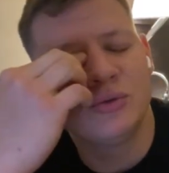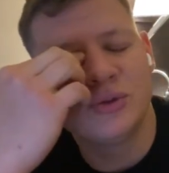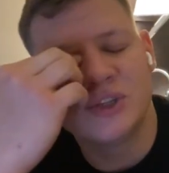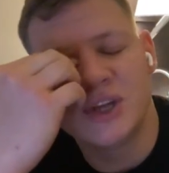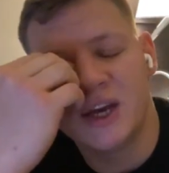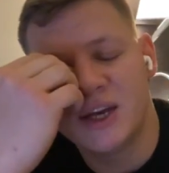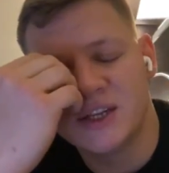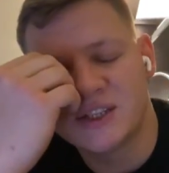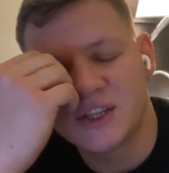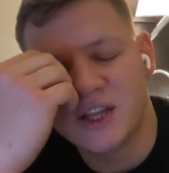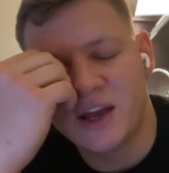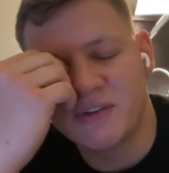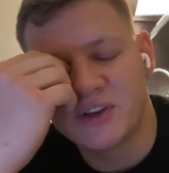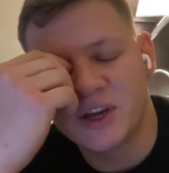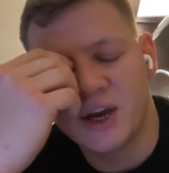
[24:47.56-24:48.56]
Tuesday it's
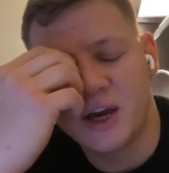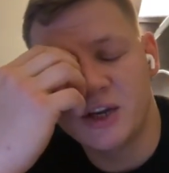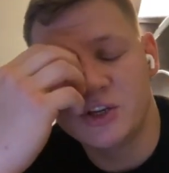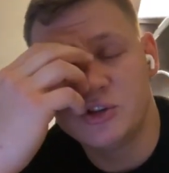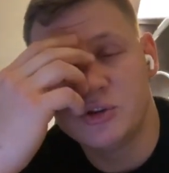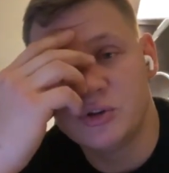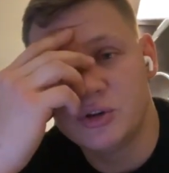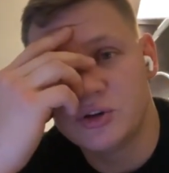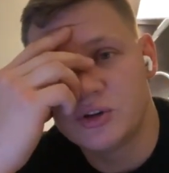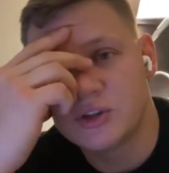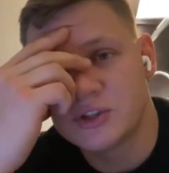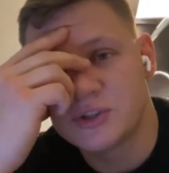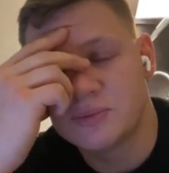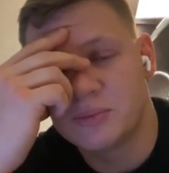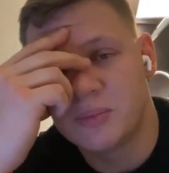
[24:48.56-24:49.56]
left hand
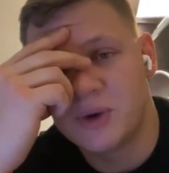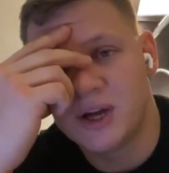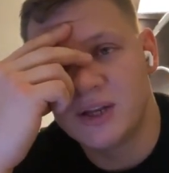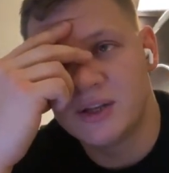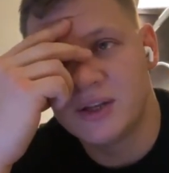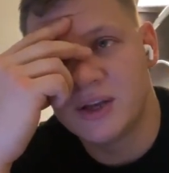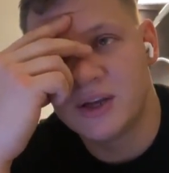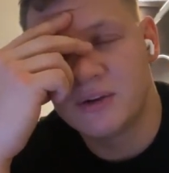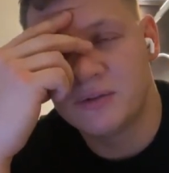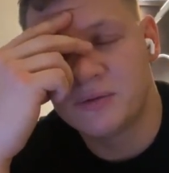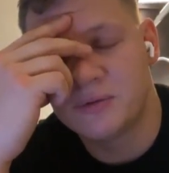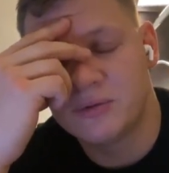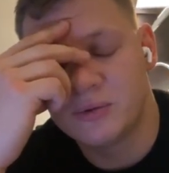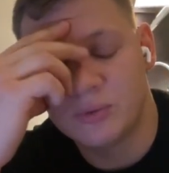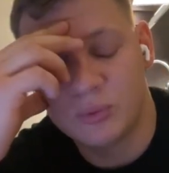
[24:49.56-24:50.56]
juniors. Monday,
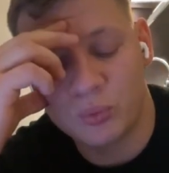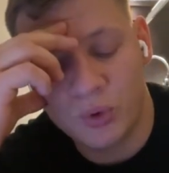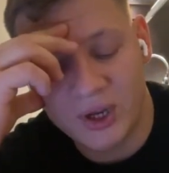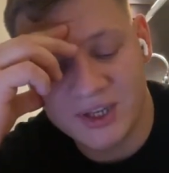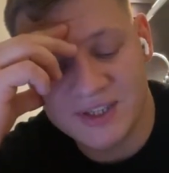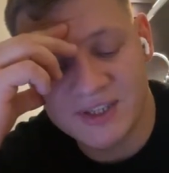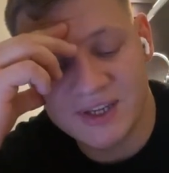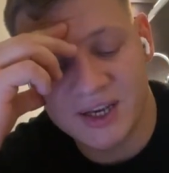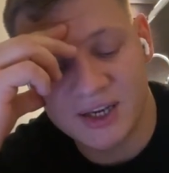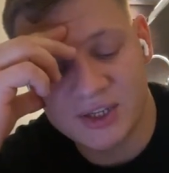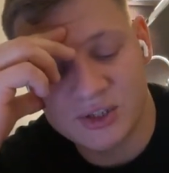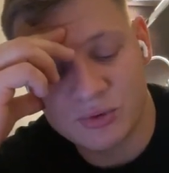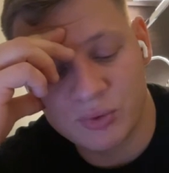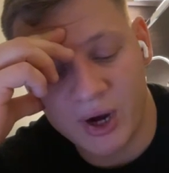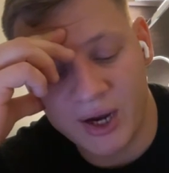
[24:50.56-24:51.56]
Wednesday
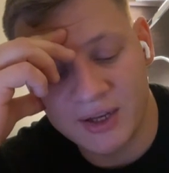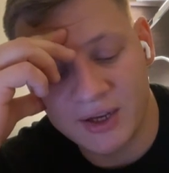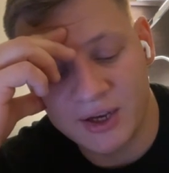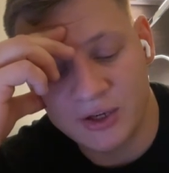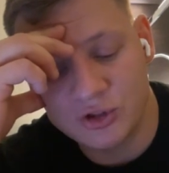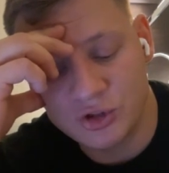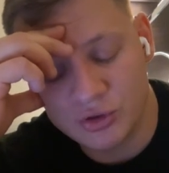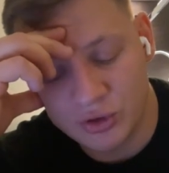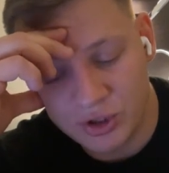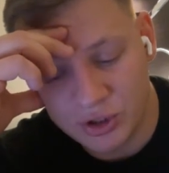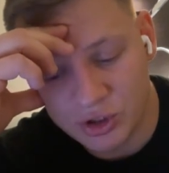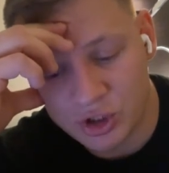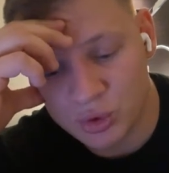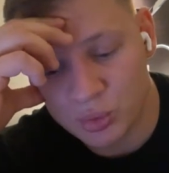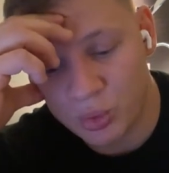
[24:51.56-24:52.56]
it's right hand
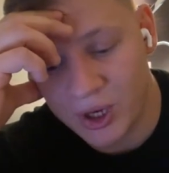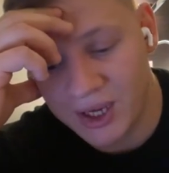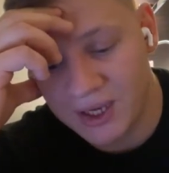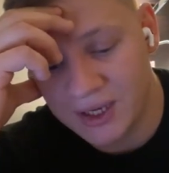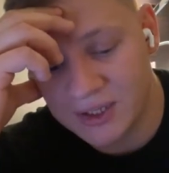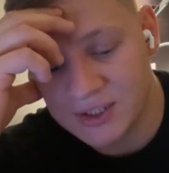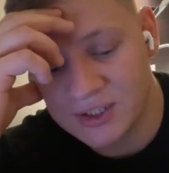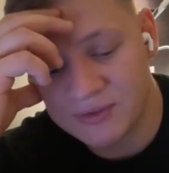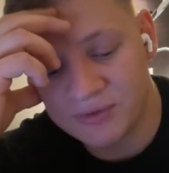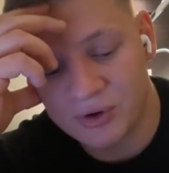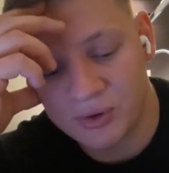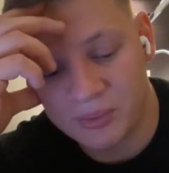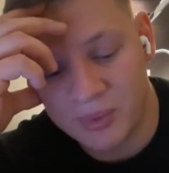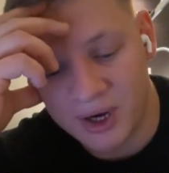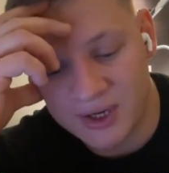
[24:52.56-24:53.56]
juniors weigh-ins
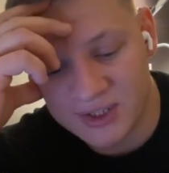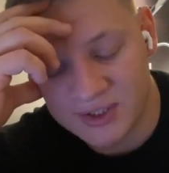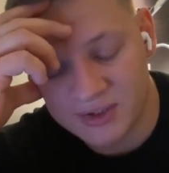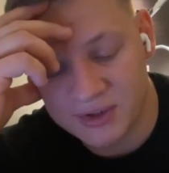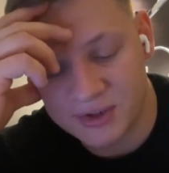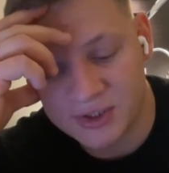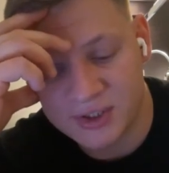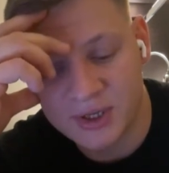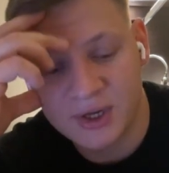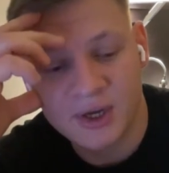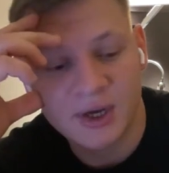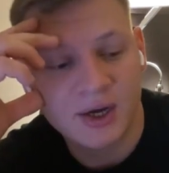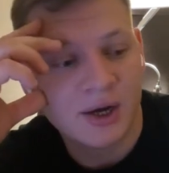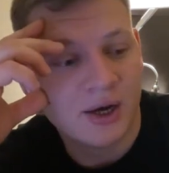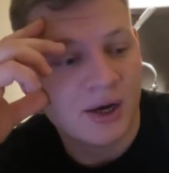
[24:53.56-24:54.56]
for masters.
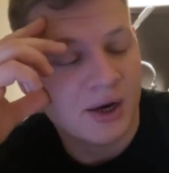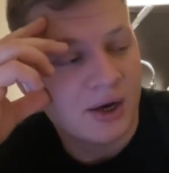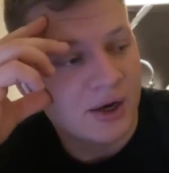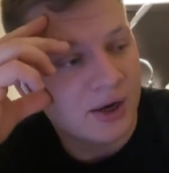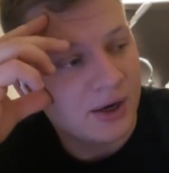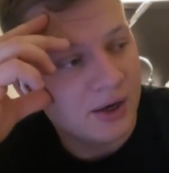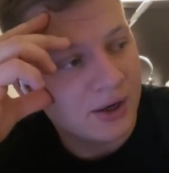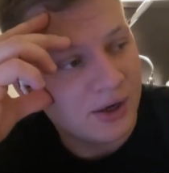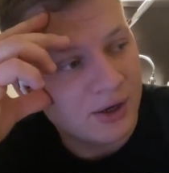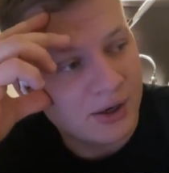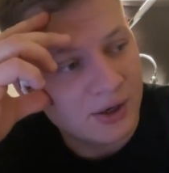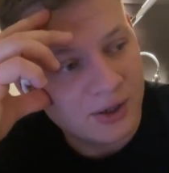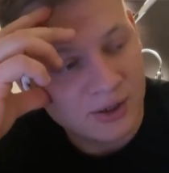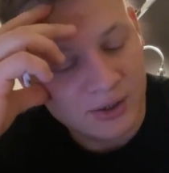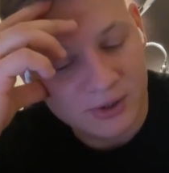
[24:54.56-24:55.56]

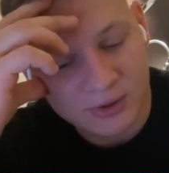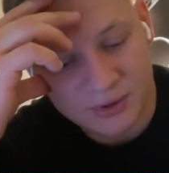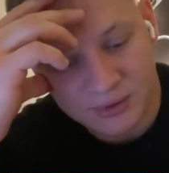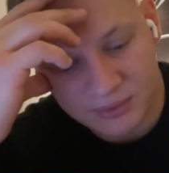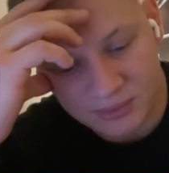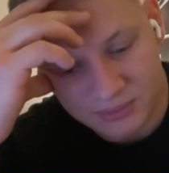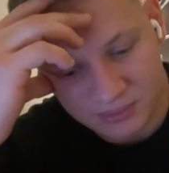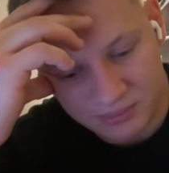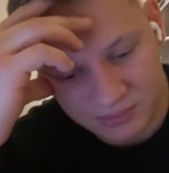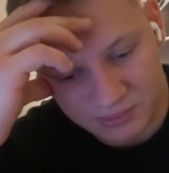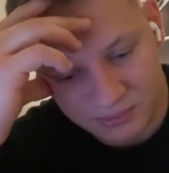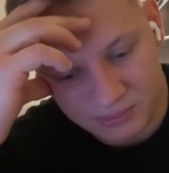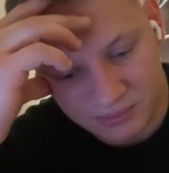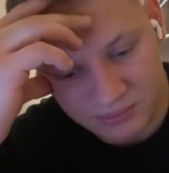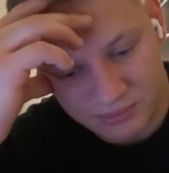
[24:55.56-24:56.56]
Uh,
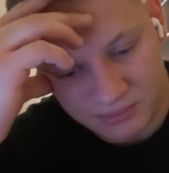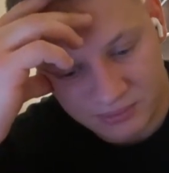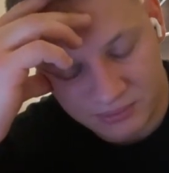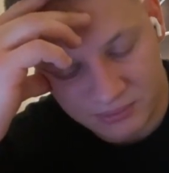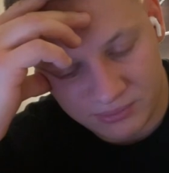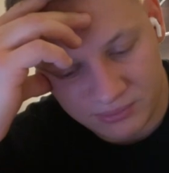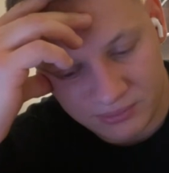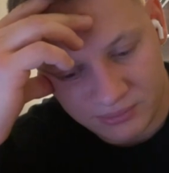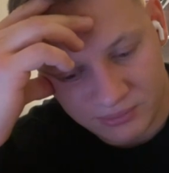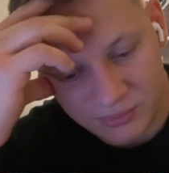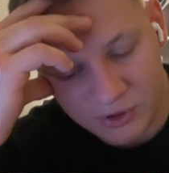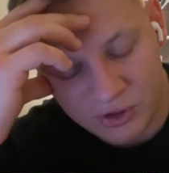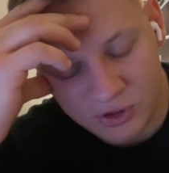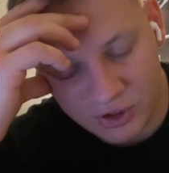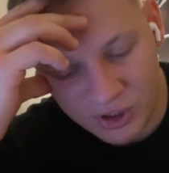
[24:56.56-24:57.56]

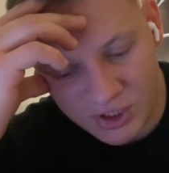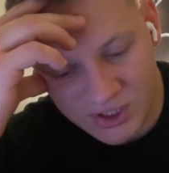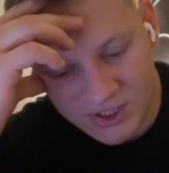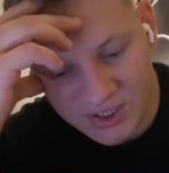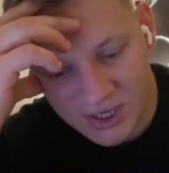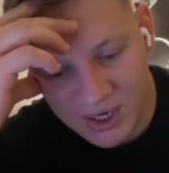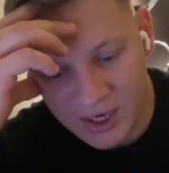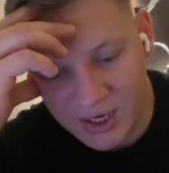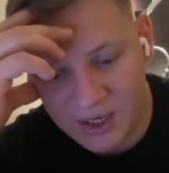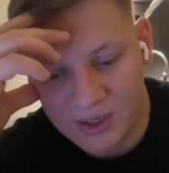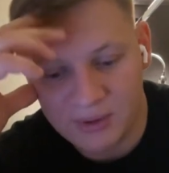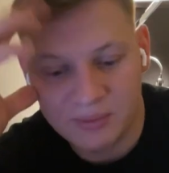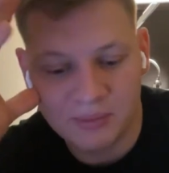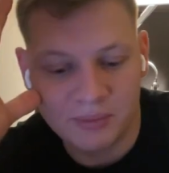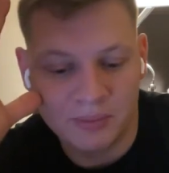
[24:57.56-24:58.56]

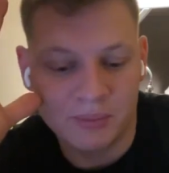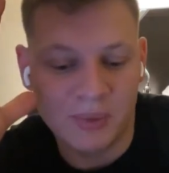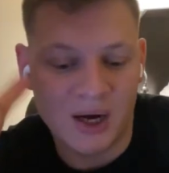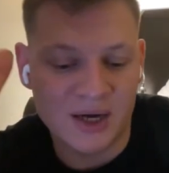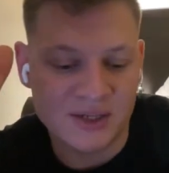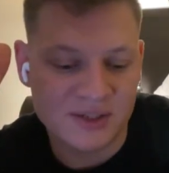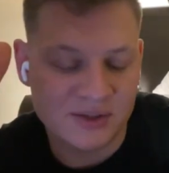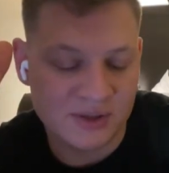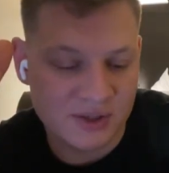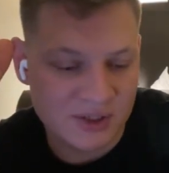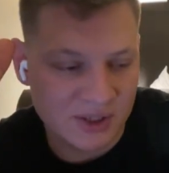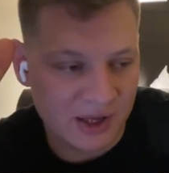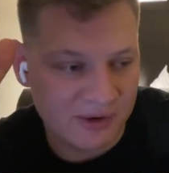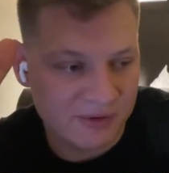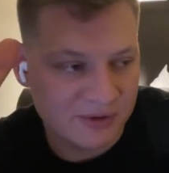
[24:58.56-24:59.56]
Thursday
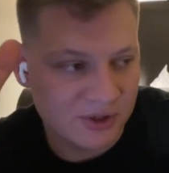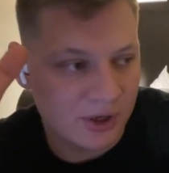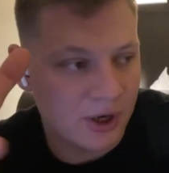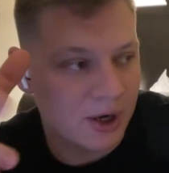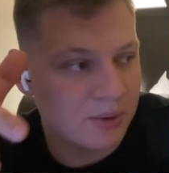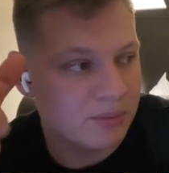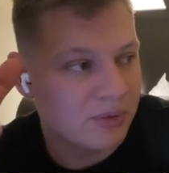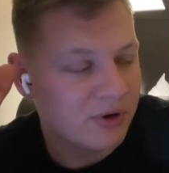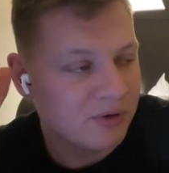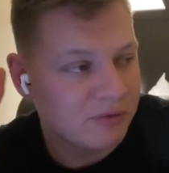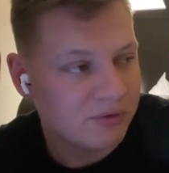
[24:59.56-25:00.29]
masters left arm.